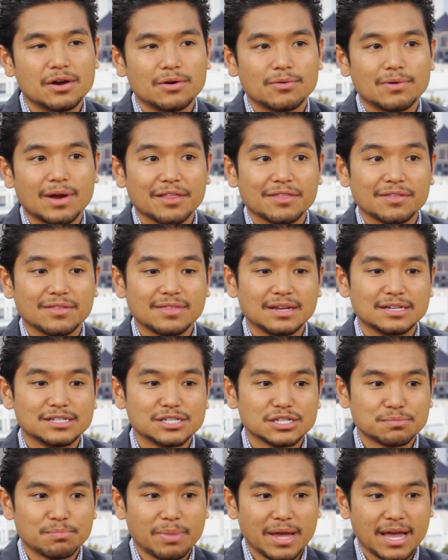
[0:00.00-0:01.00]
rather than
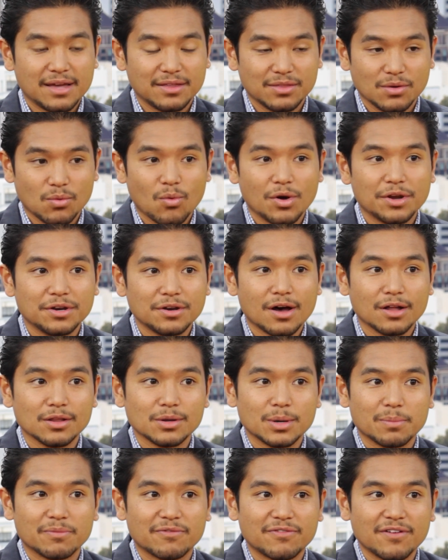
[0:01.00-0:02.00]
just paying the
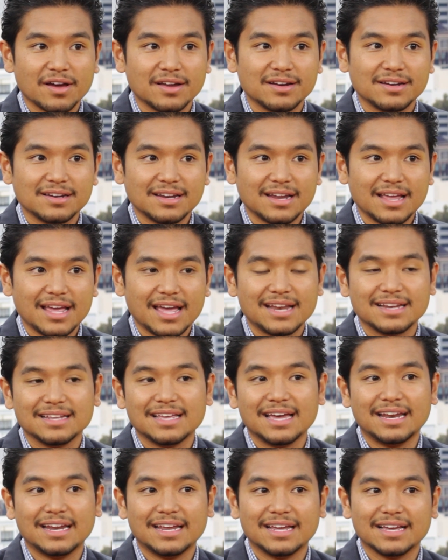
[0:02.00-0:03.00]
$1 up front and
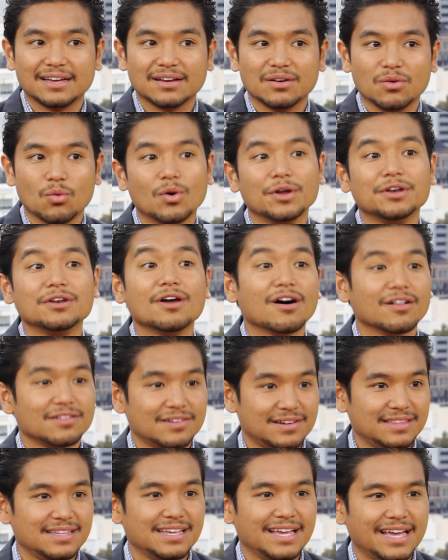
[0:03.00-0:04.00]
getting
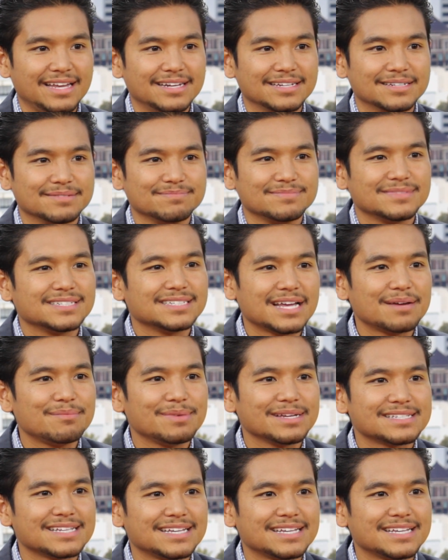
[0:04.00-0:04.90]
$1 at the end. Does that make